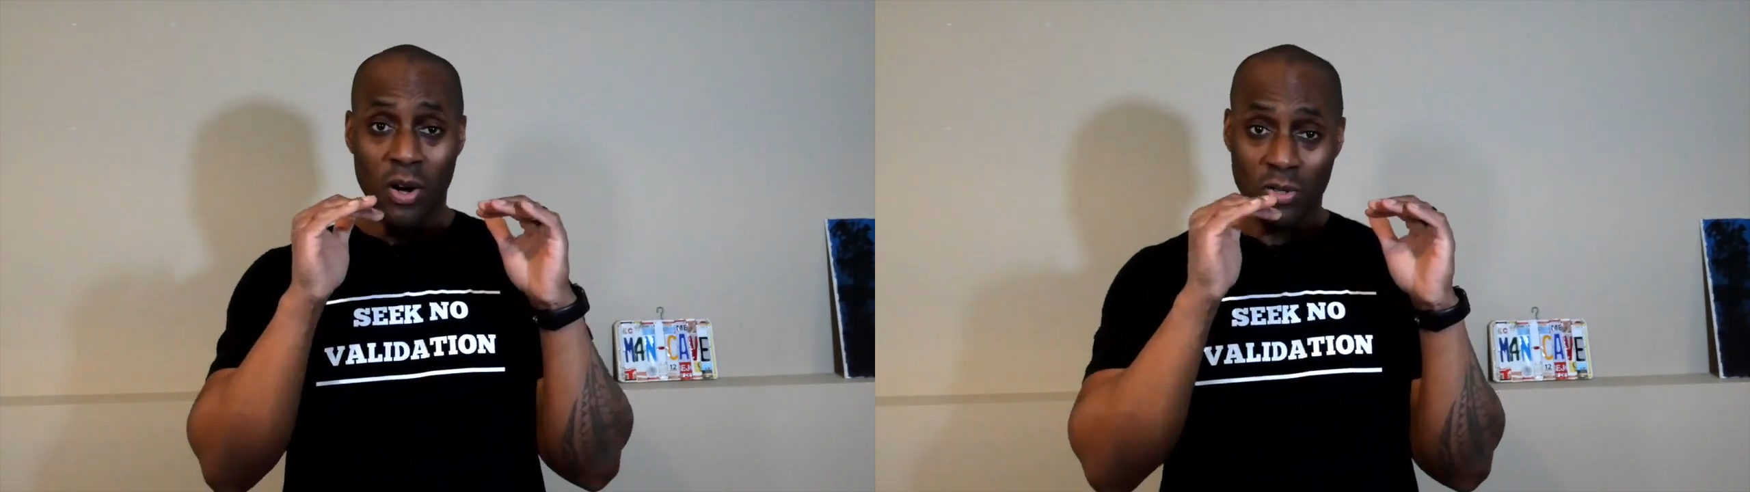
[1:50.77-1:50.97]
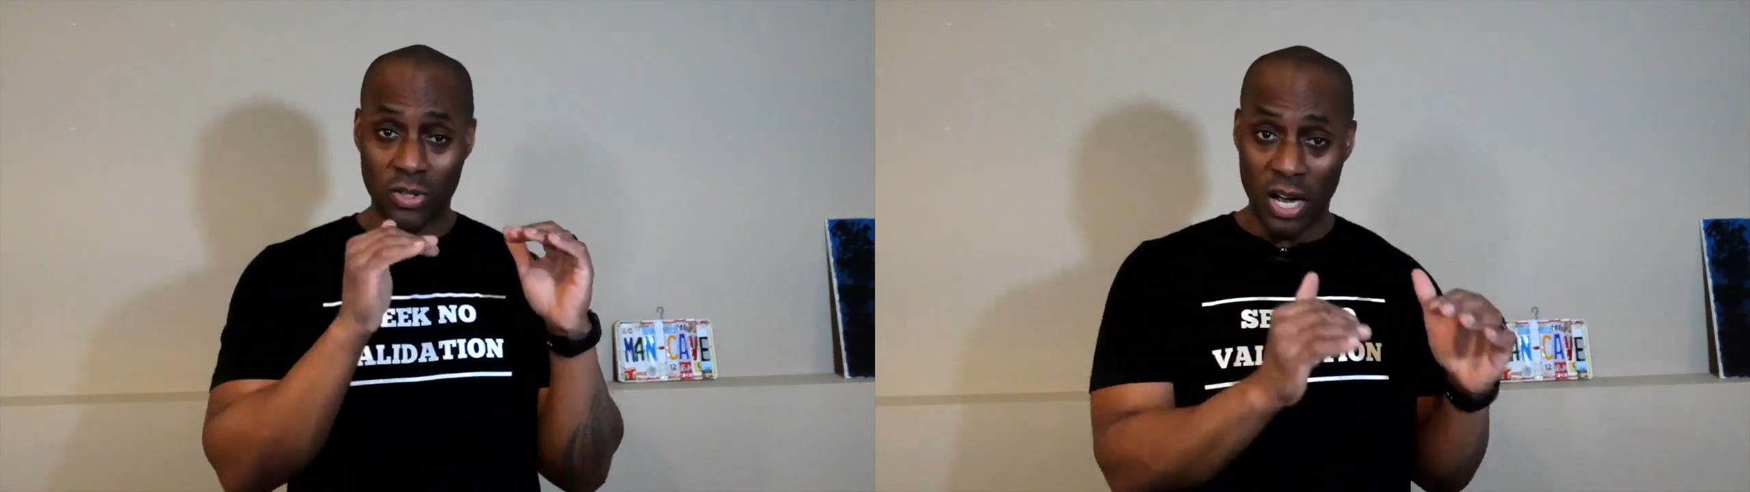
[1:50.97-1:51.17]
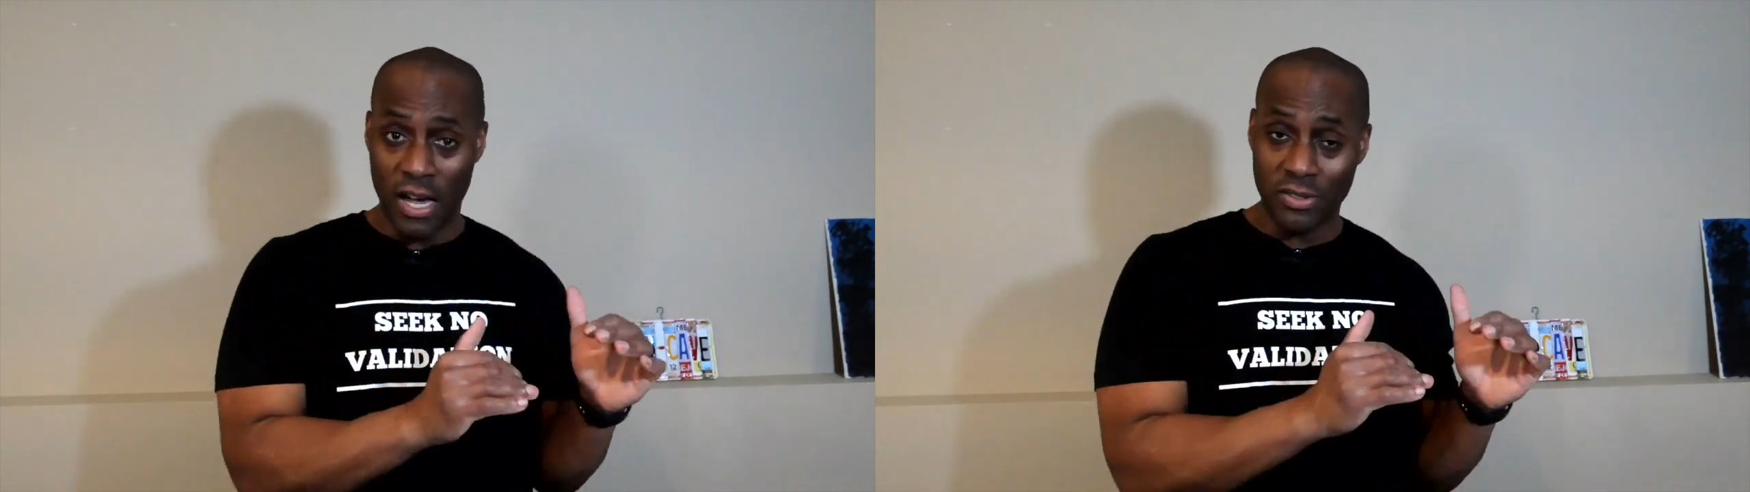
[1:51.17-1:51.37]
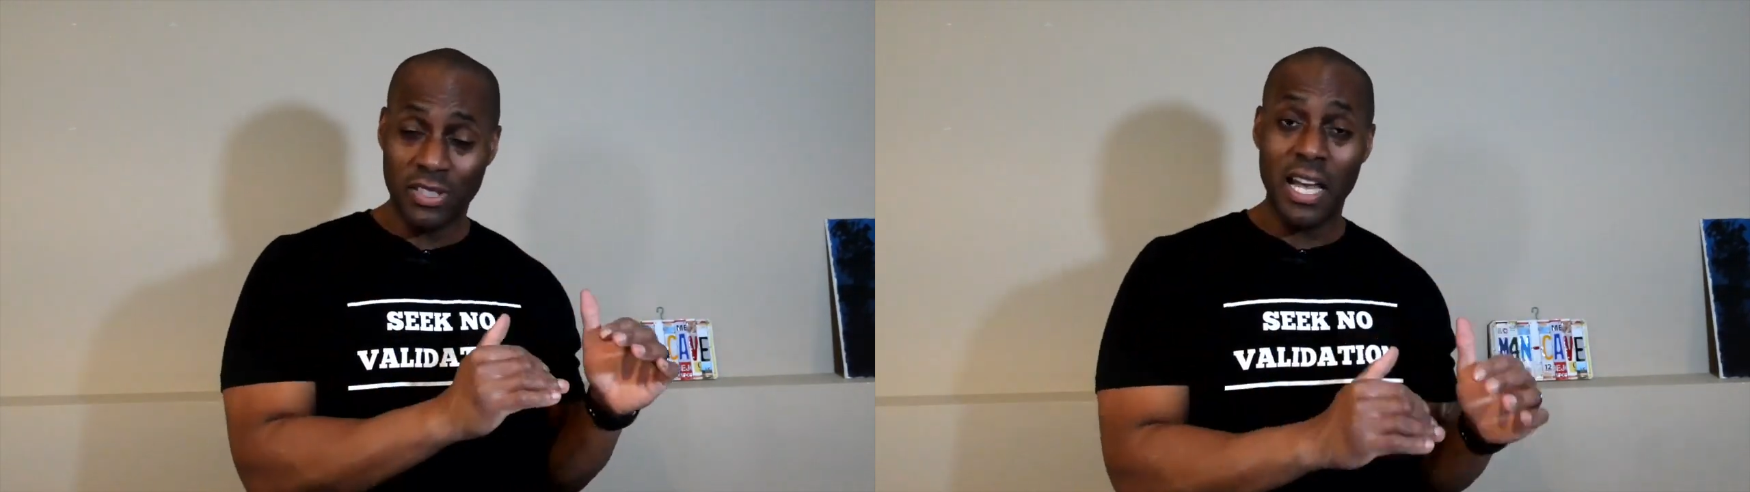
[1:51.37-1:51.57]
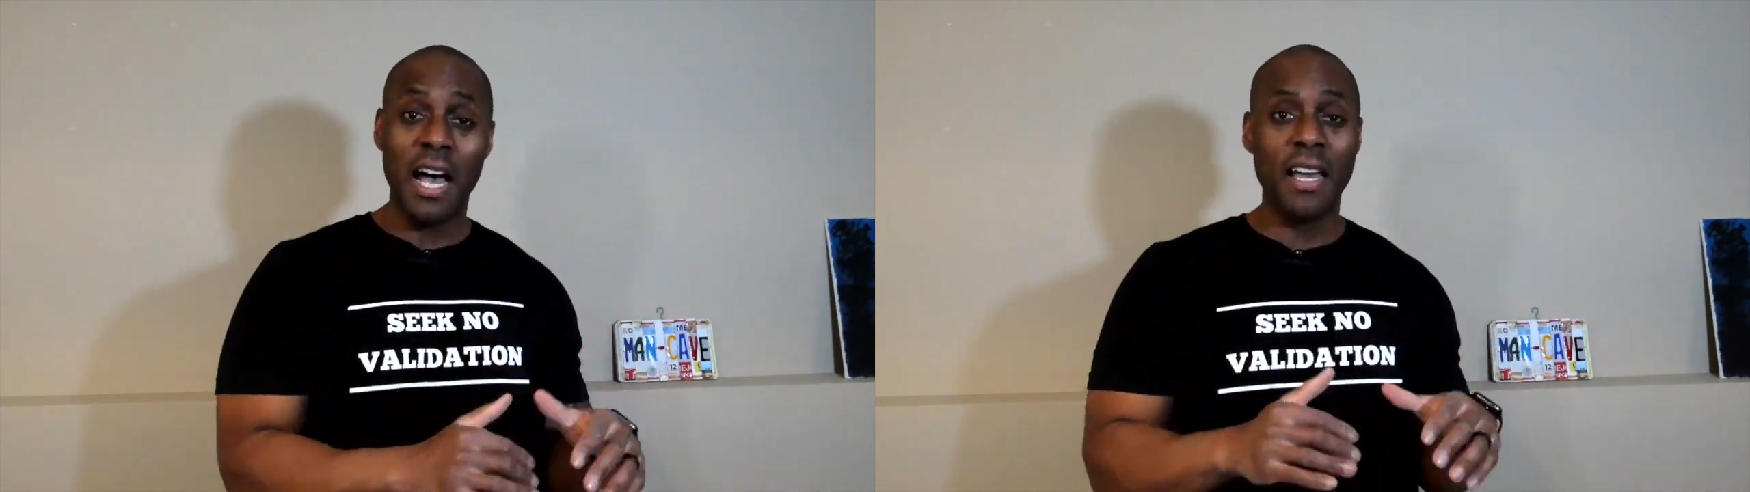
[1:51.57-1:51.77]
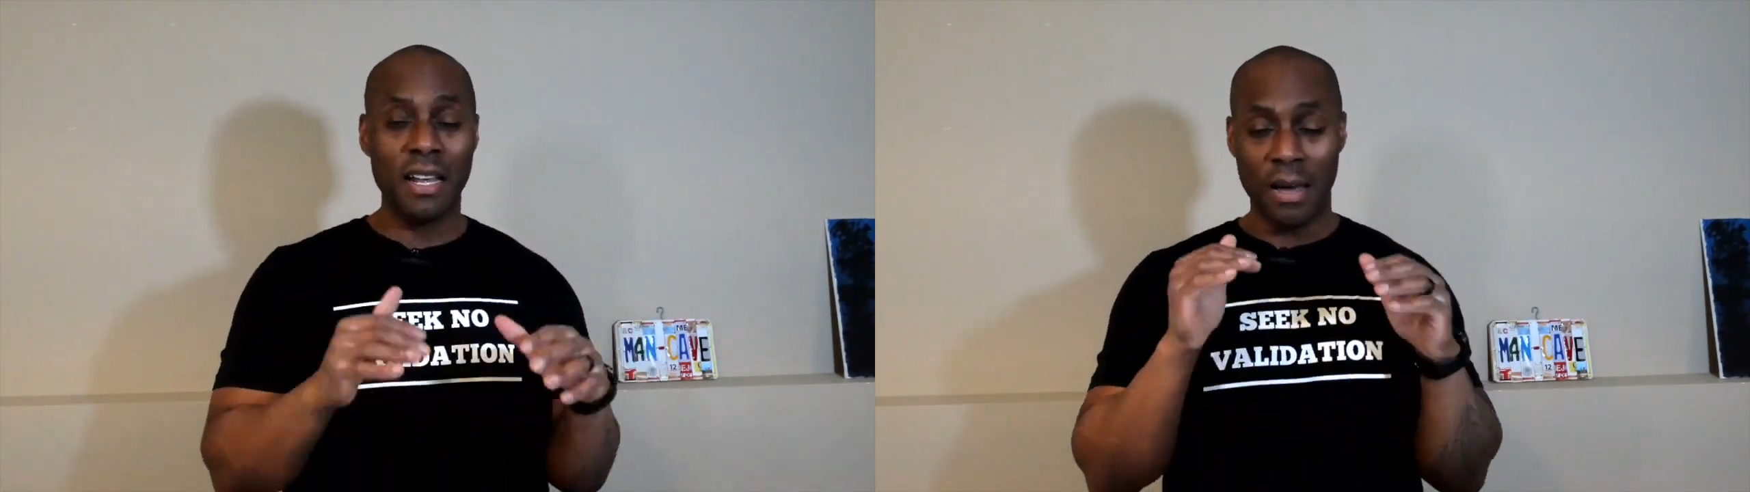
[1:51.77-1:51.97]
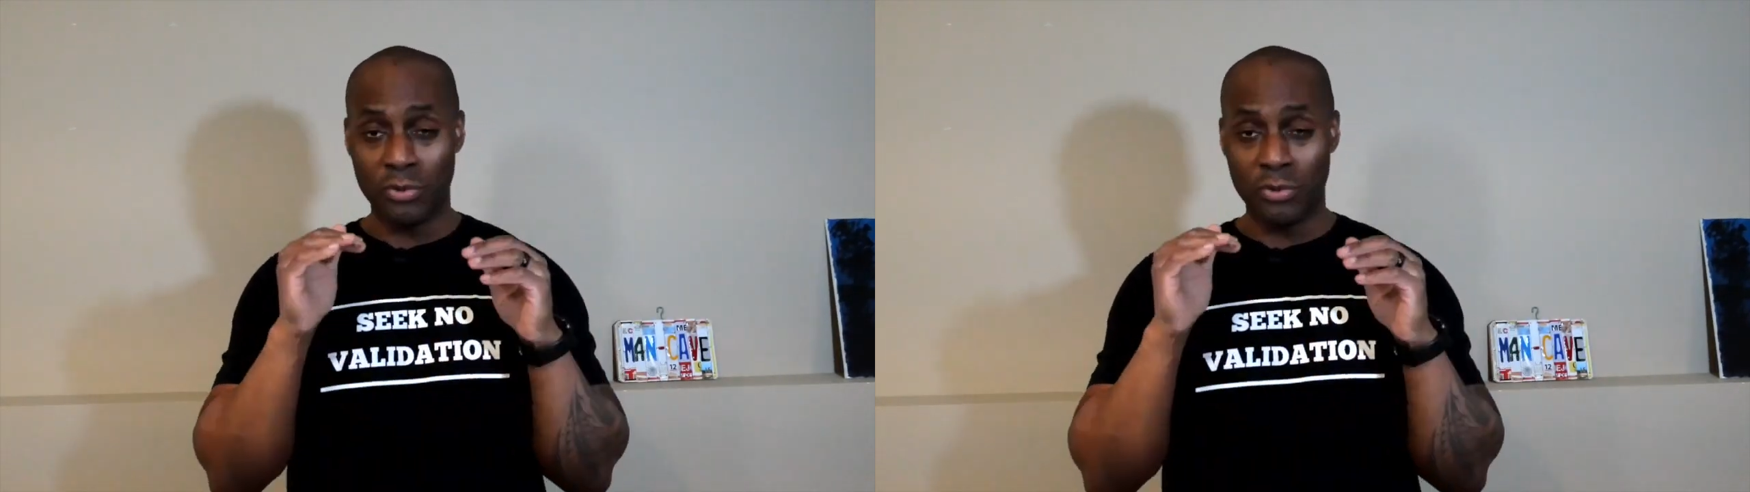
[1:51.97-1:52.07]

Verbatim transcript: on the outside.